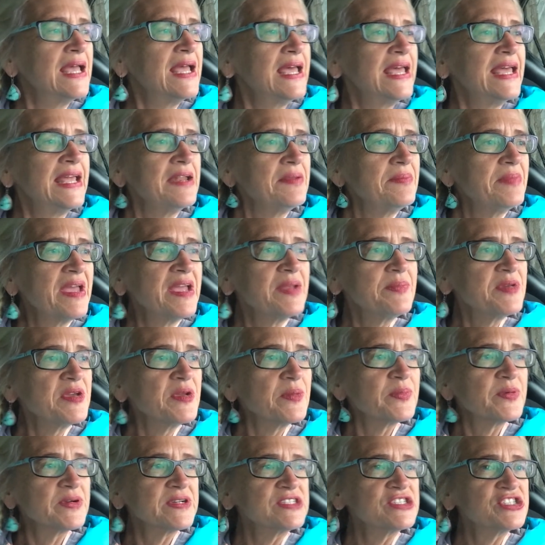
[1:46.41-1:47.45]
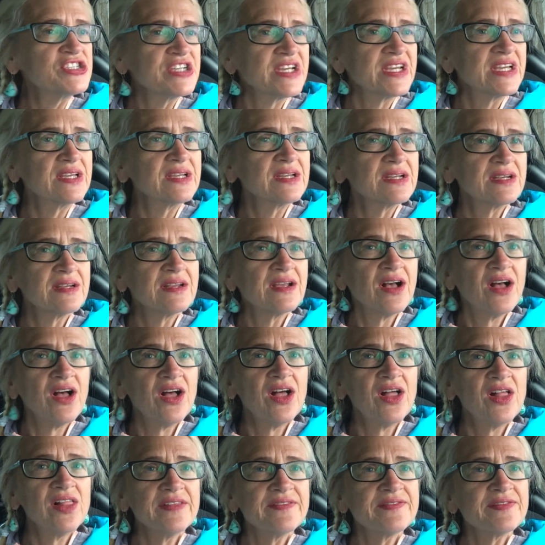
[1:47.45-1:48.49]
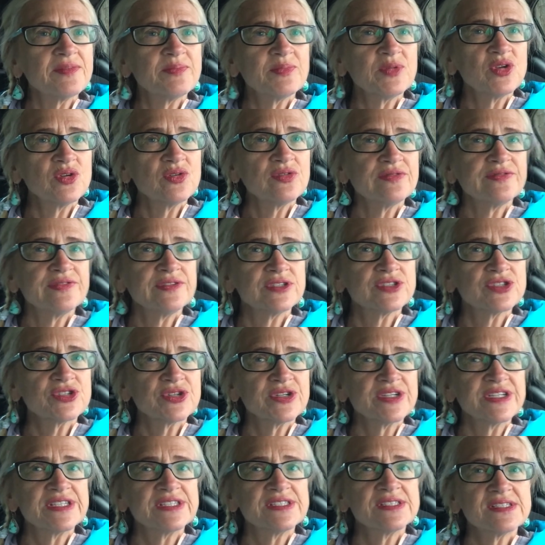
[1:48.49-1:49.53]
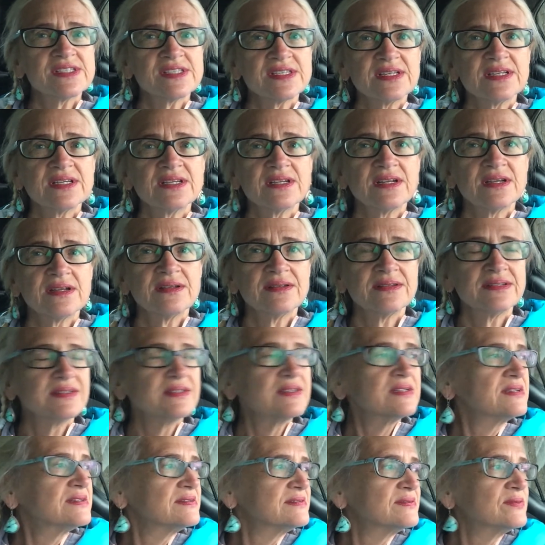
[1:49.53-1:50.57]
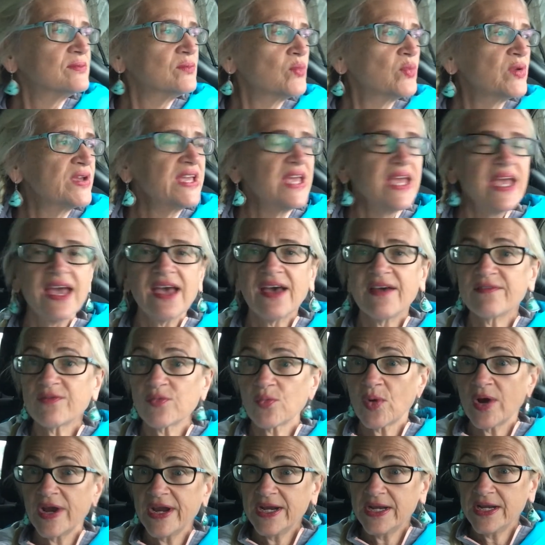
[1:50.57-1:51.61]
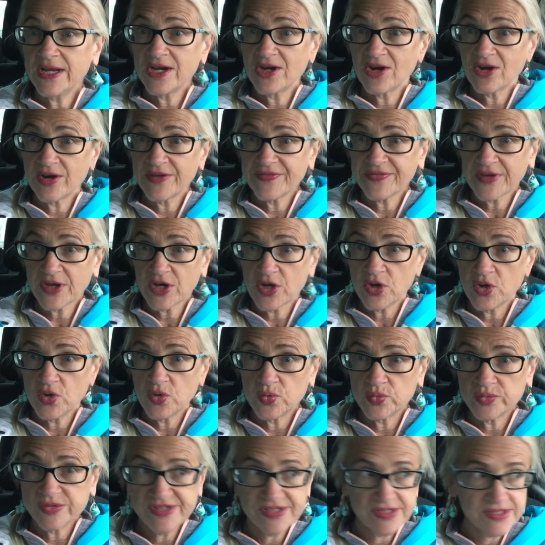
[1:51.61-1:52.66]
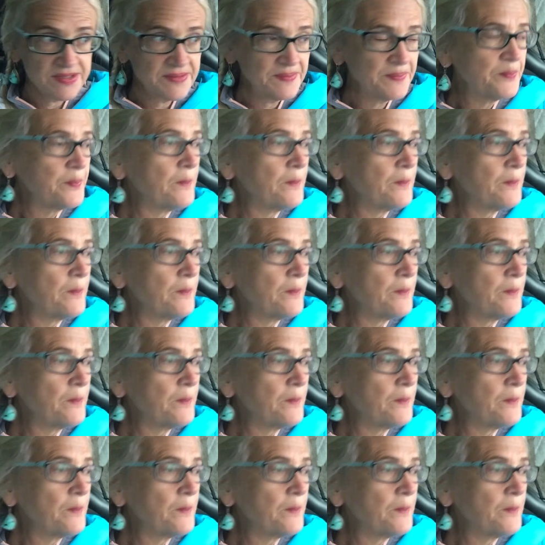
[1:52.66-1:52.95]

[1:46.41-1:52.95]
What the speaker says: And it made me appreciate all of the beautiful trees that we have right here on the coast.